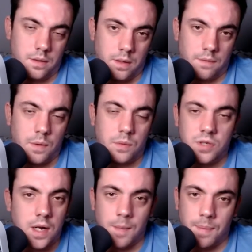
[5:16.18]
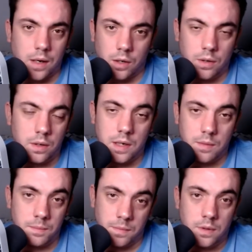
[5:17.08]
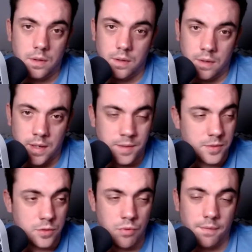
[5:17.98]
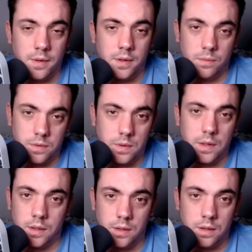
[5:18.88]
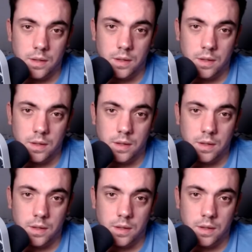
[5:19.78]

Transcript: If I was sitting at the back, I couldn't hear him. That's how much grovelling he was doing.